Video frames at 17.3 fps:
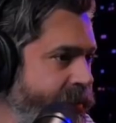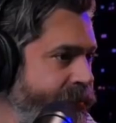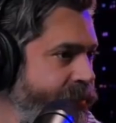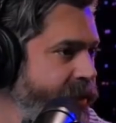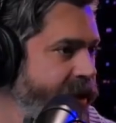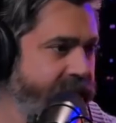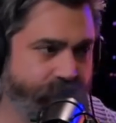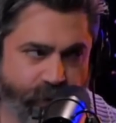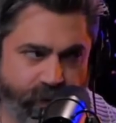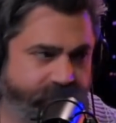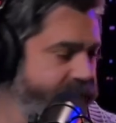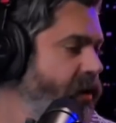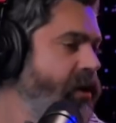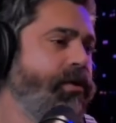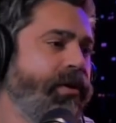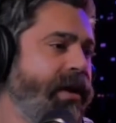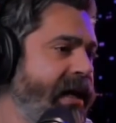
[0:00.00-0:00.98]
and we'll
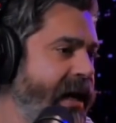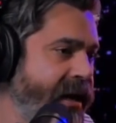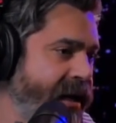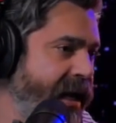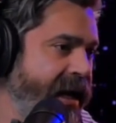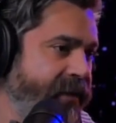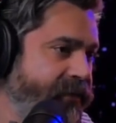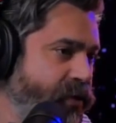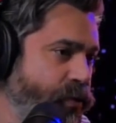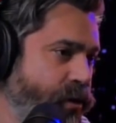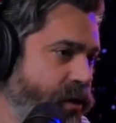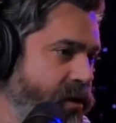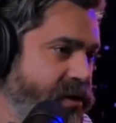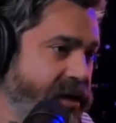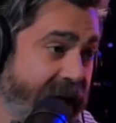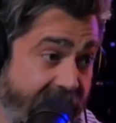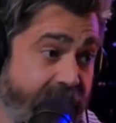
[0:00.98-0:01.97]
figure it out
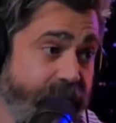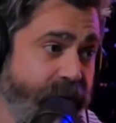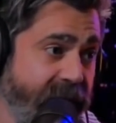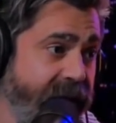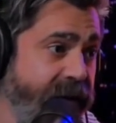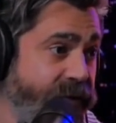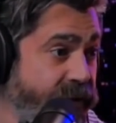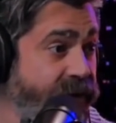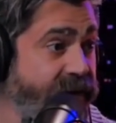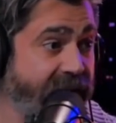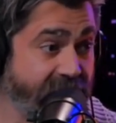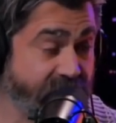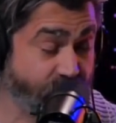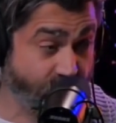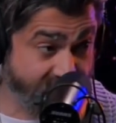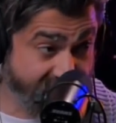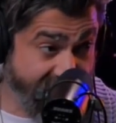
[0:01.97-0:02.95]
afterwards. I really think
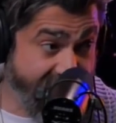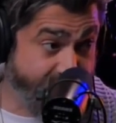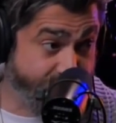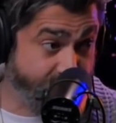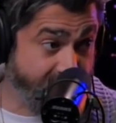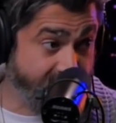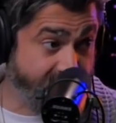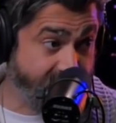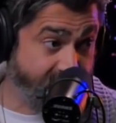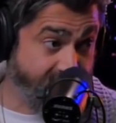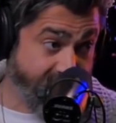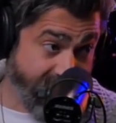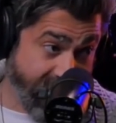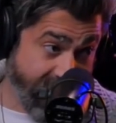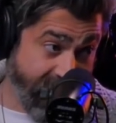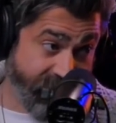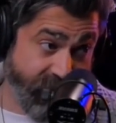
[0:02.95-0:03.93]
that's what's happened.
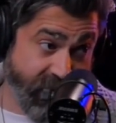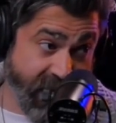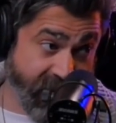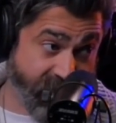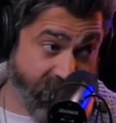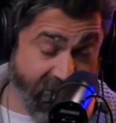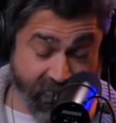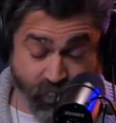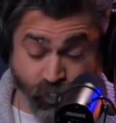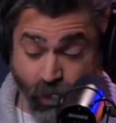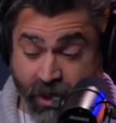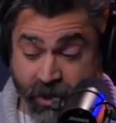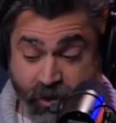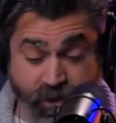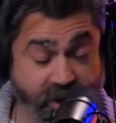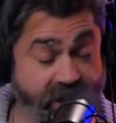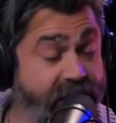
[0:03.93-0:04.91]
And I think that's why
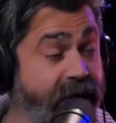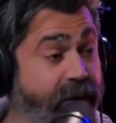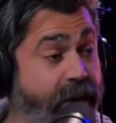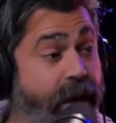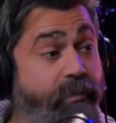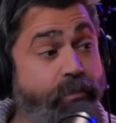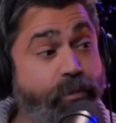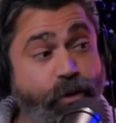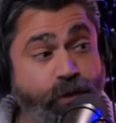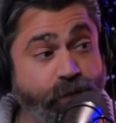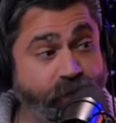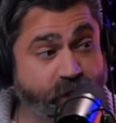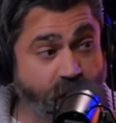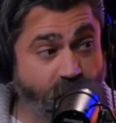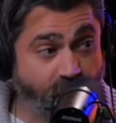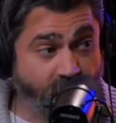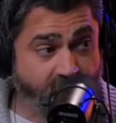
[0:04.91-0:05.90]
you're seeing them
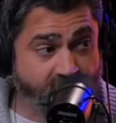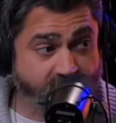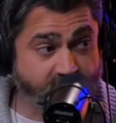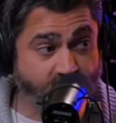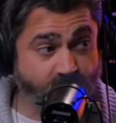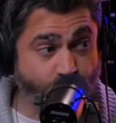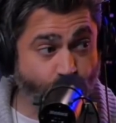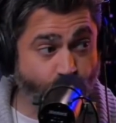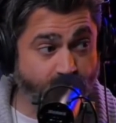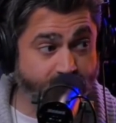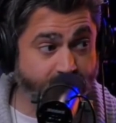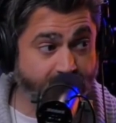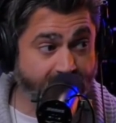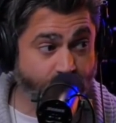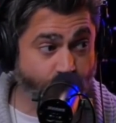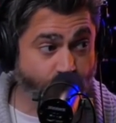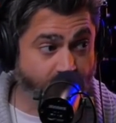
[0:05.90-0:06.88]
move to Austin one
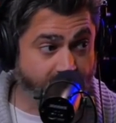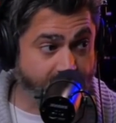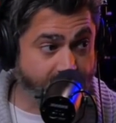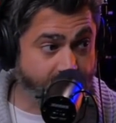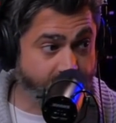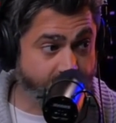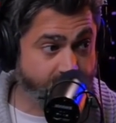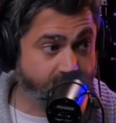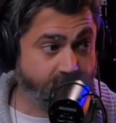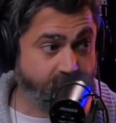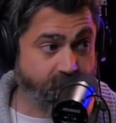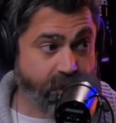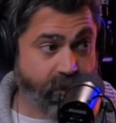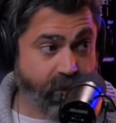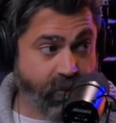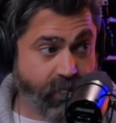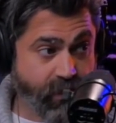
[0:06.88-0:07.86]
by one.
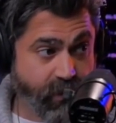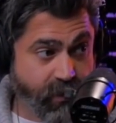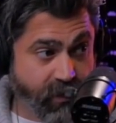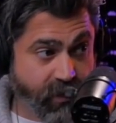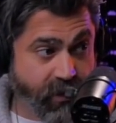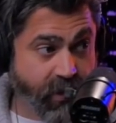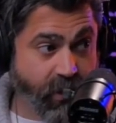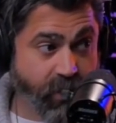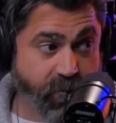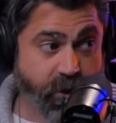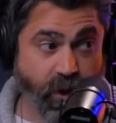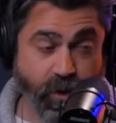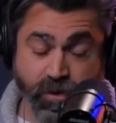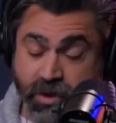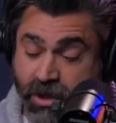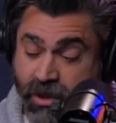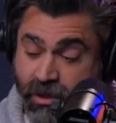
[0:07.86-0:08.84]
You know,
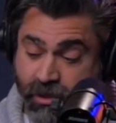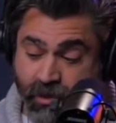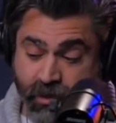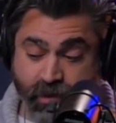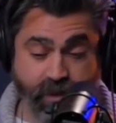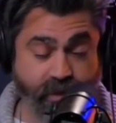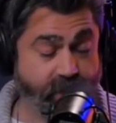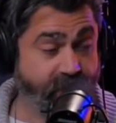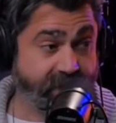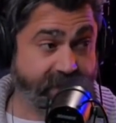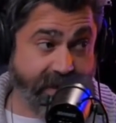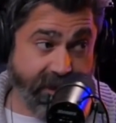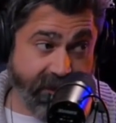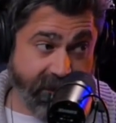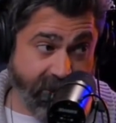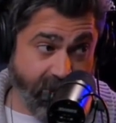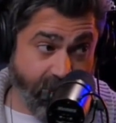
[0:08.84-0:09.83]
Joe's going to
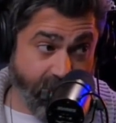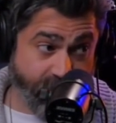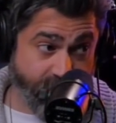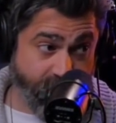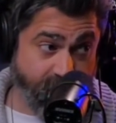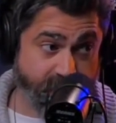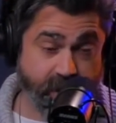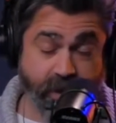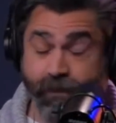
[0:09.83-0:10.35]
take care of us.